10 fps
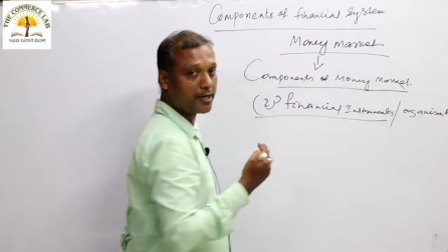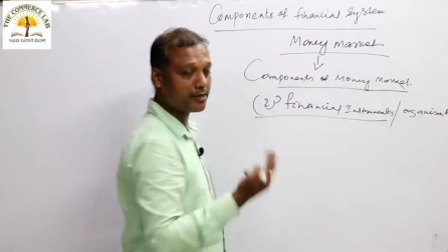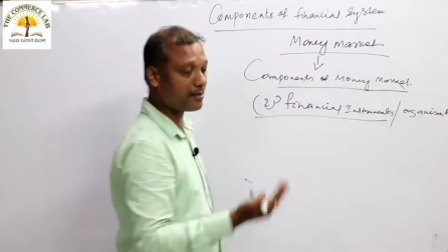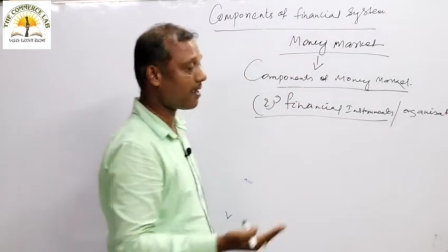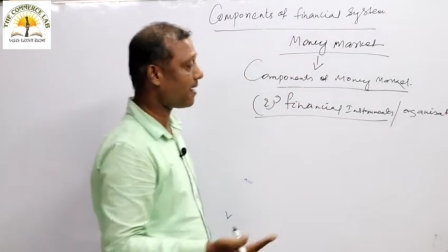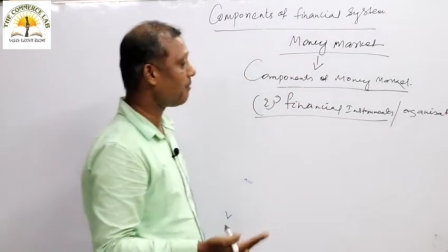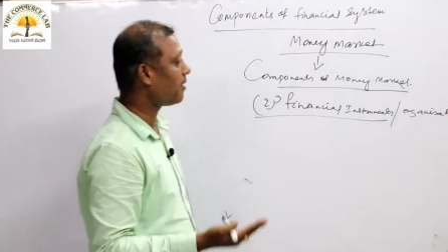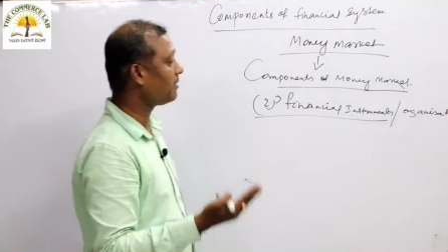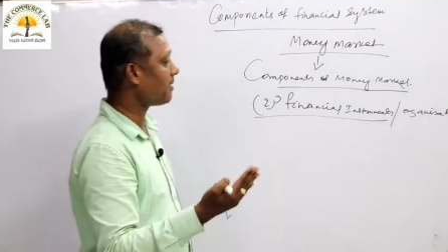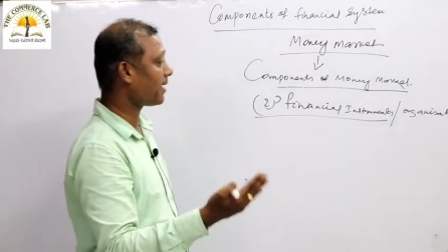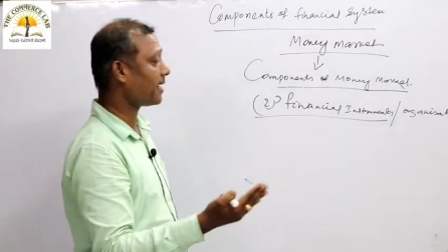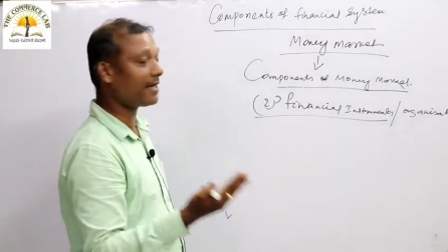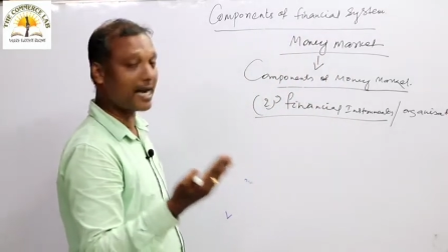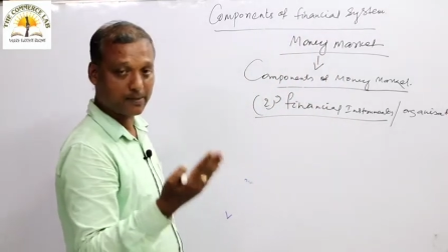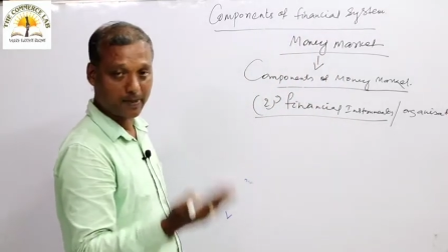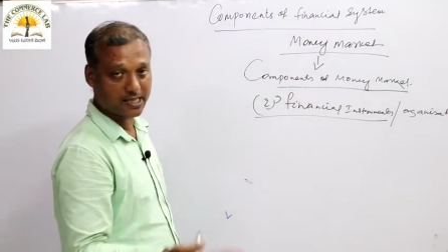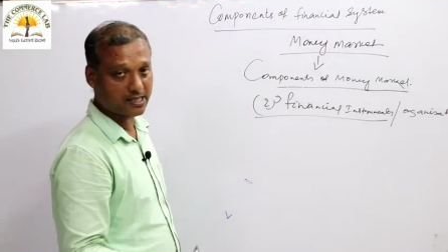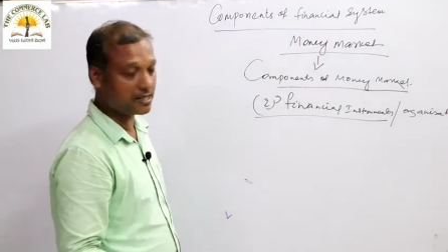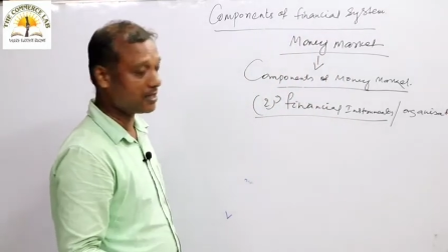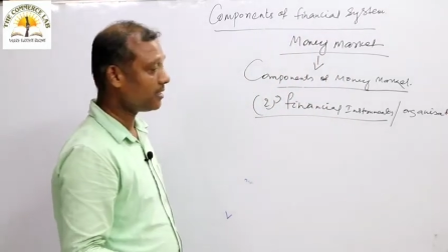through which the money market takes
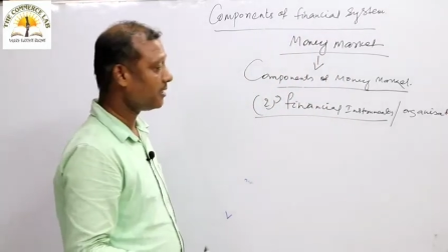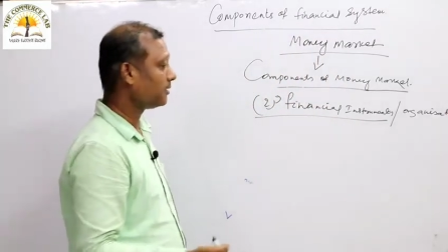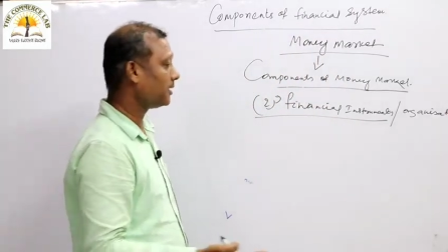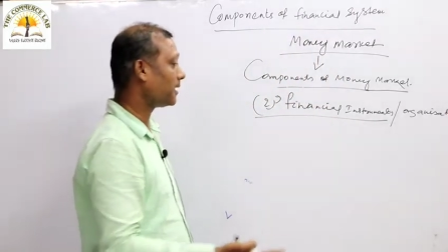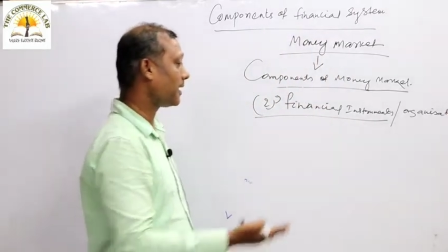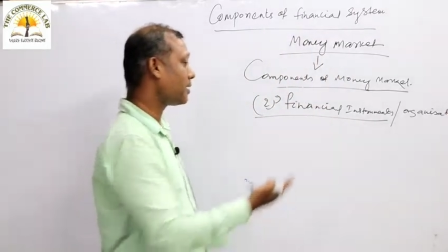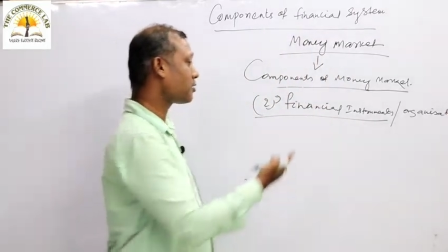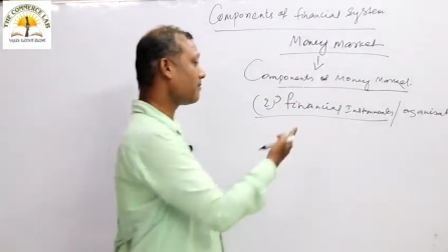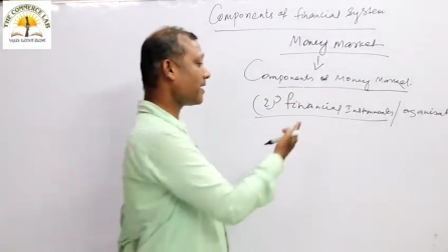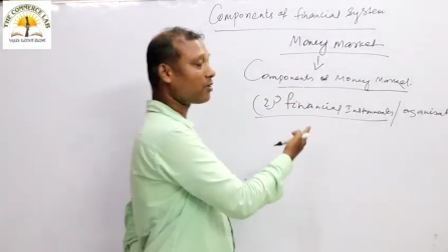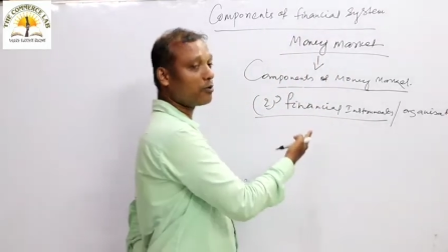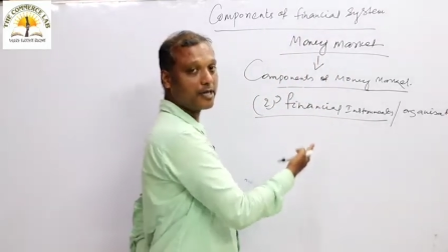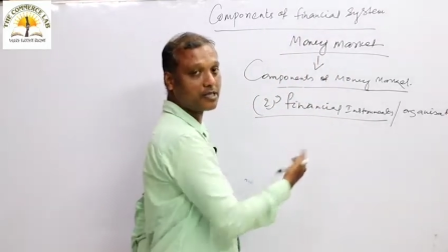place. These are the instruments through